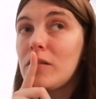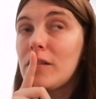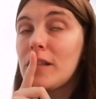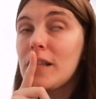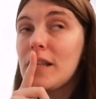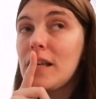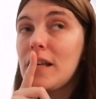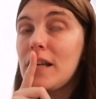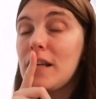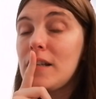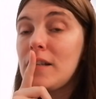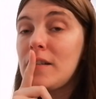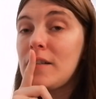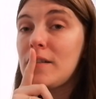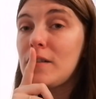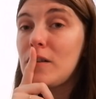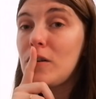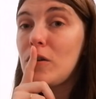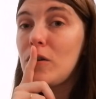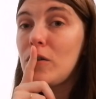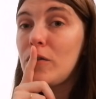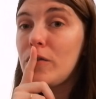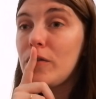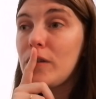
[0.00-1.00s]
year
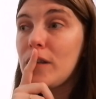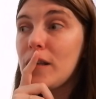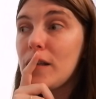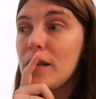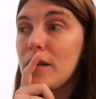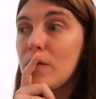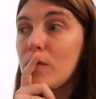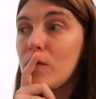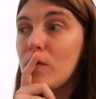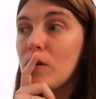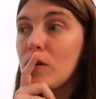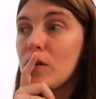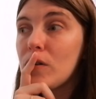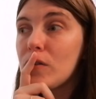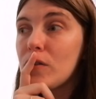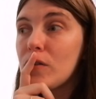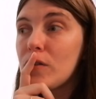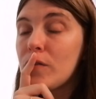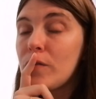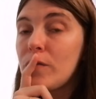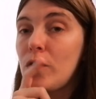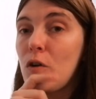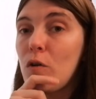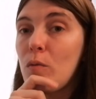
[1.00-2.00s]
Sophie
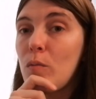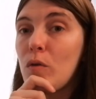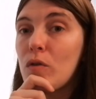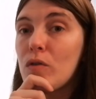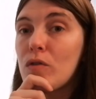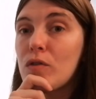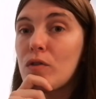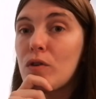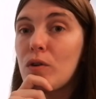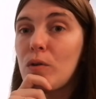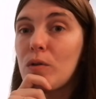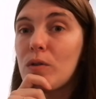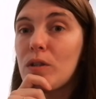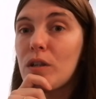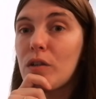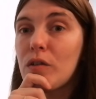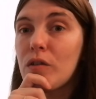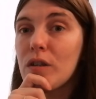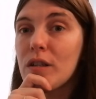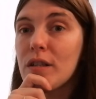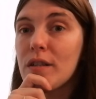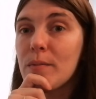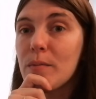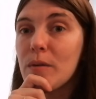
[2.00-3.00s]
was 4 months old at
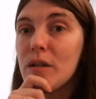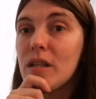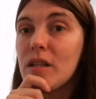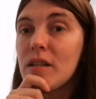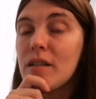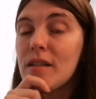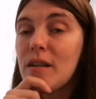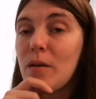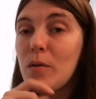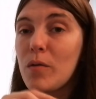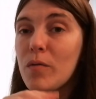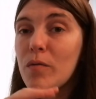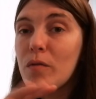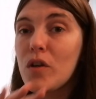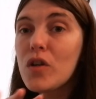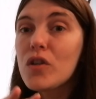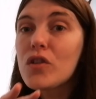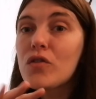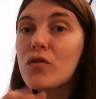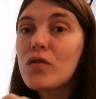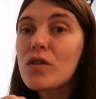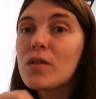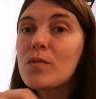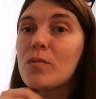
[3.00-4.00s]
Christmas, our
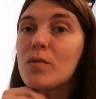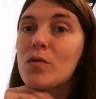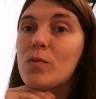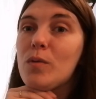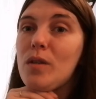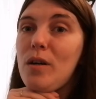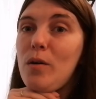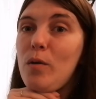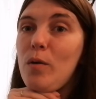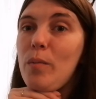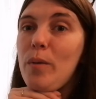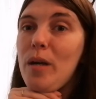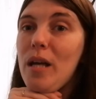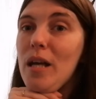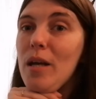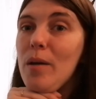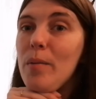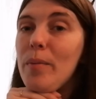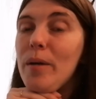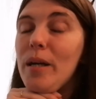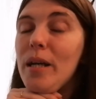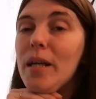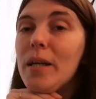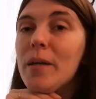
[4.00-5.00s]
first Christmas with our
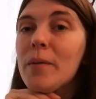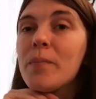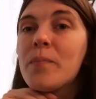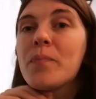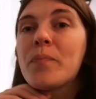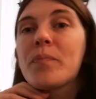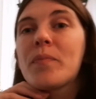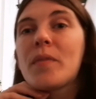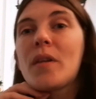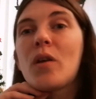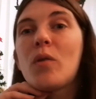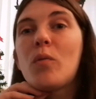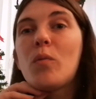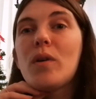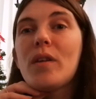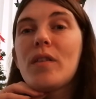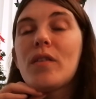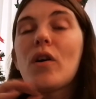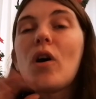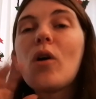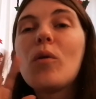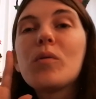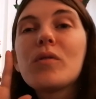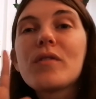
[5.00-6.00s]
baby, we
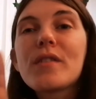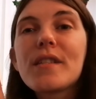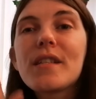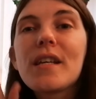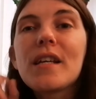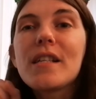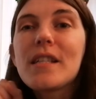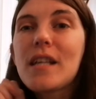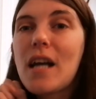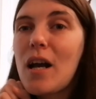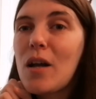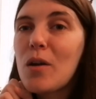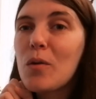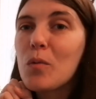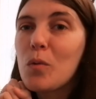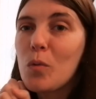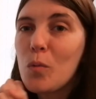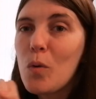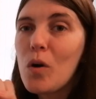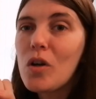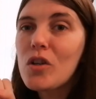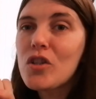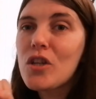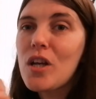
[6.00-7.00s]
thought we'll sit down and
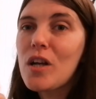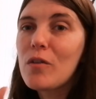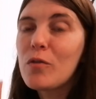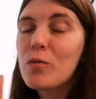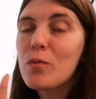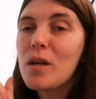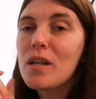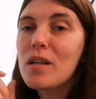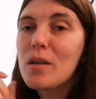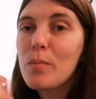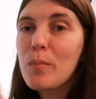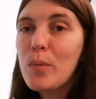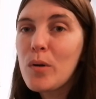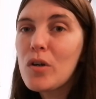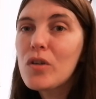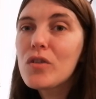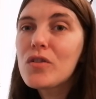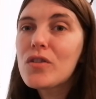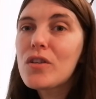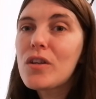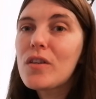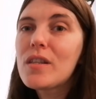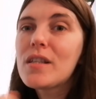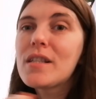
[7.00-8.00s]
we'll watch Elf. We had it
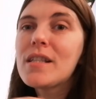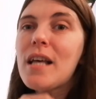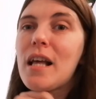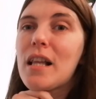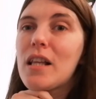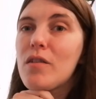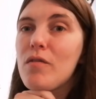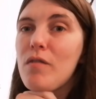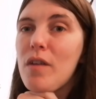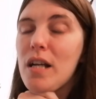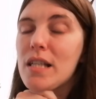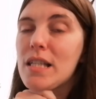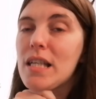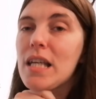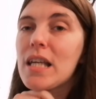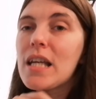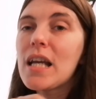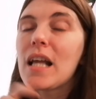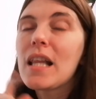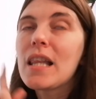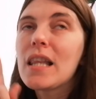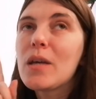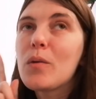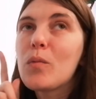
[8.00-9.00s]
paused on the telly
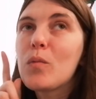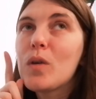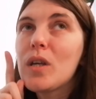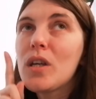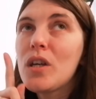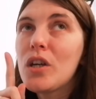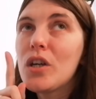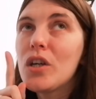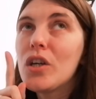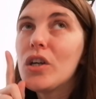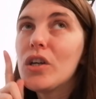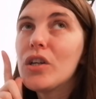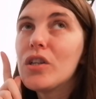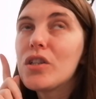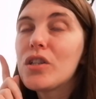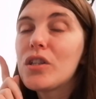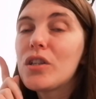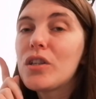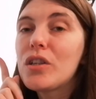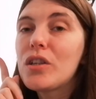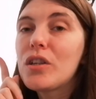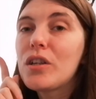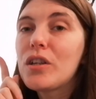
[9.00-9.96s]
ready, and then we heard